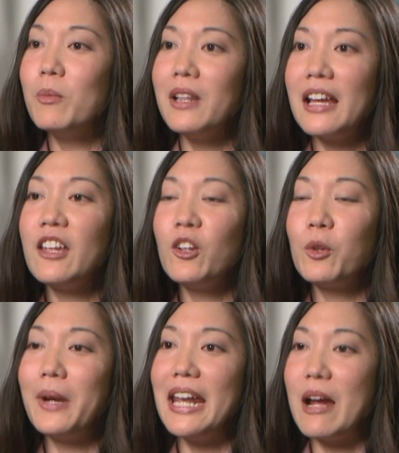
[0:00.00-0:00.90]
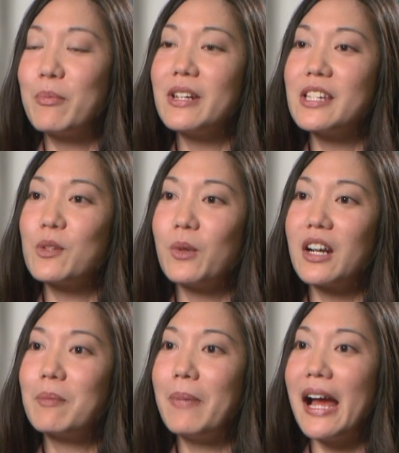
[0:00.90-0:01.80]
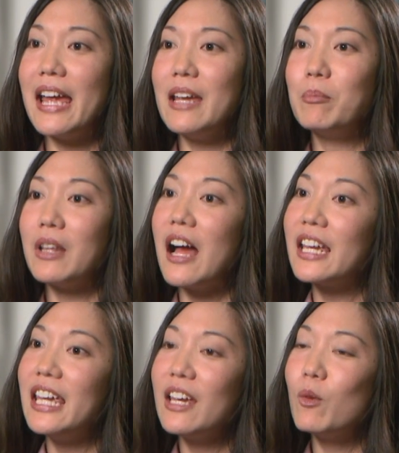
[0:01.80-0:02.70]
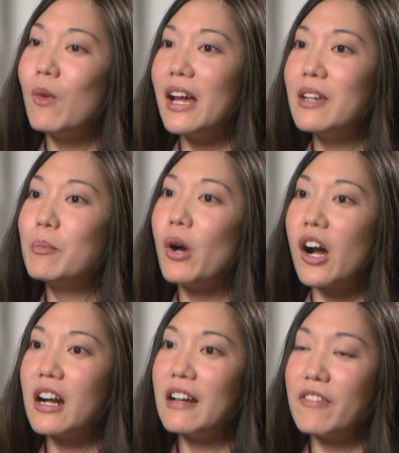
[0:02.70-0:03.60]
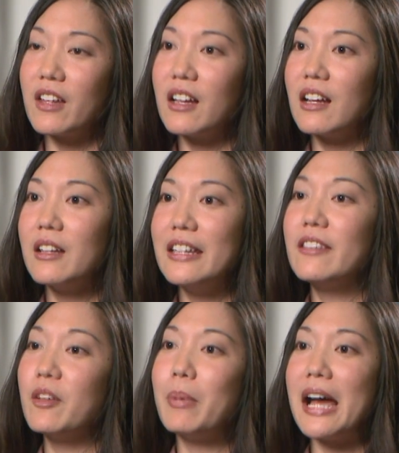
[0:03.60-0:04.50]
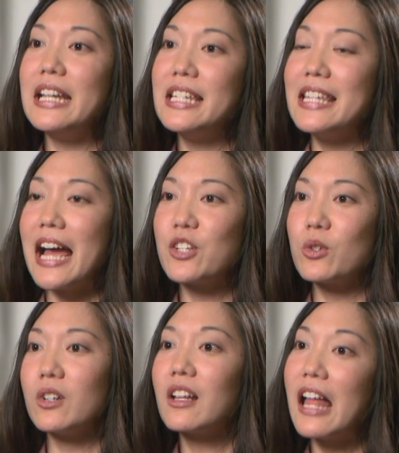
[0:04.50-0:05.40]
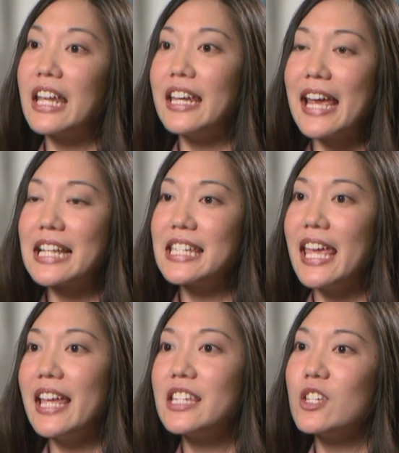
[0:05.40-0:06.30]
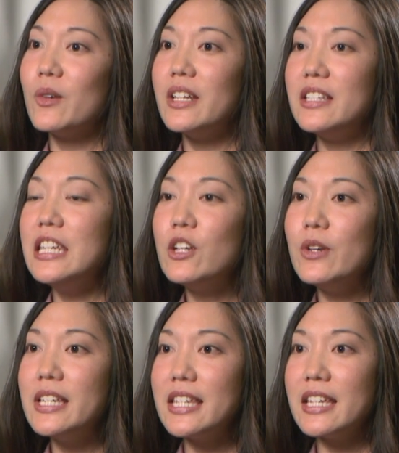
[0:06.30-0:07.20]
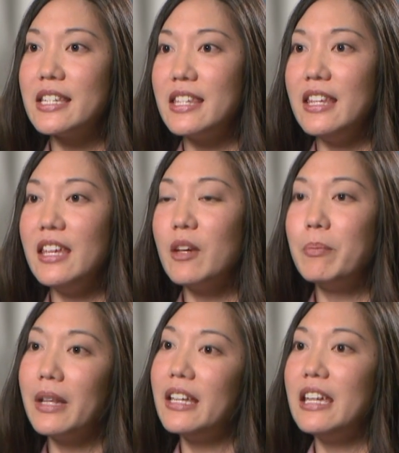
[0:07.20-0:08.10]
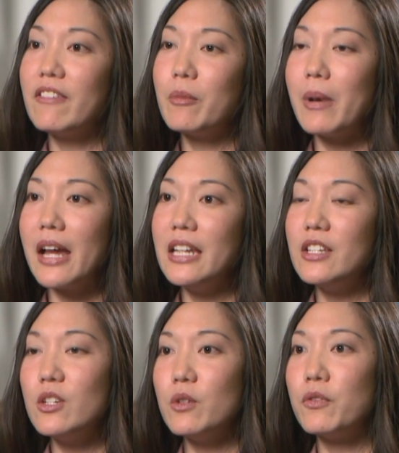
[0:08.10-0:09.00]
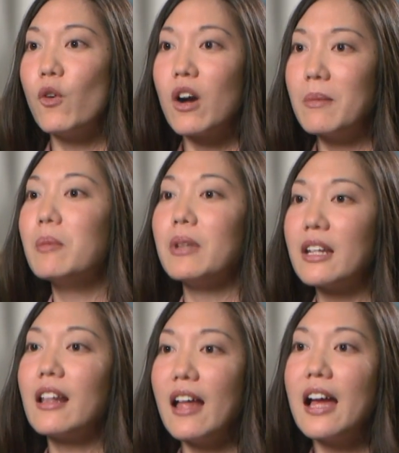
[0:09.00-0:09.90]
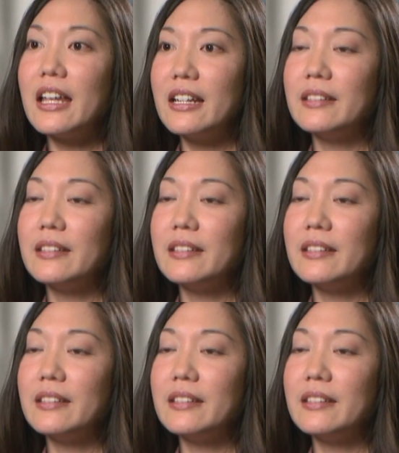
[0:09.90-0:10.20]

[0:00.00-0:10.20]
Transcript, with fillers: molecular weight heparins work by blocking one part of the body's natural clotting cascade, so it decreases the ability of the body to form a blood clot.